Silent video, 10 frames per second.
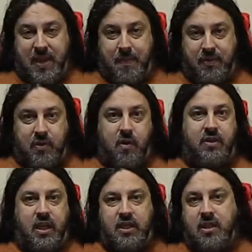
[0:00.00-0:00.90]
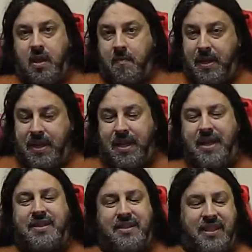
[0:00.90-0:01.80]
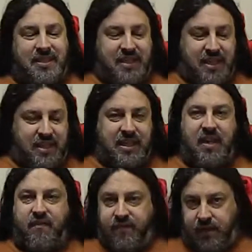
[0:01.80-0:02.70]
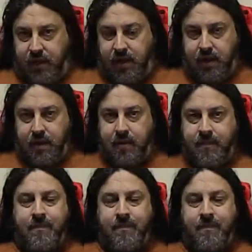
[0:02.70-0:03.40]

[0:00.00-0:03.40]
the episodes is, because this is a vlog,